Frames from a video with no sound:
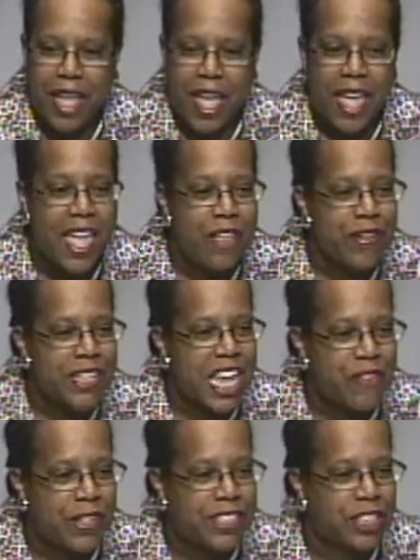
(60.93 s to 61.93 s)
Even
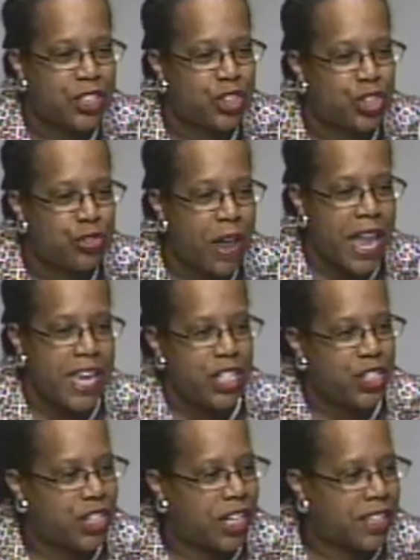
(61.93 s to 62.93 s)
if it's a
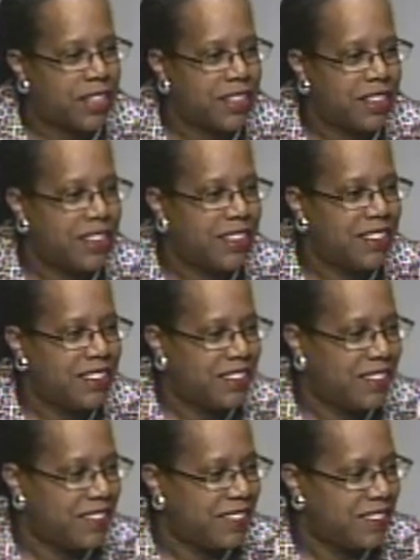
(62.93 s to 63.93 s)
stranger,
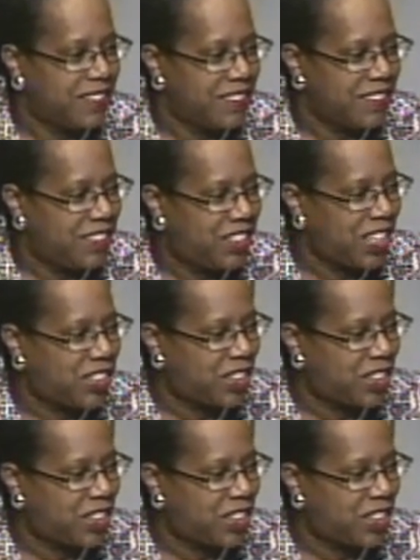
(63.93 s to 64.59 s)
just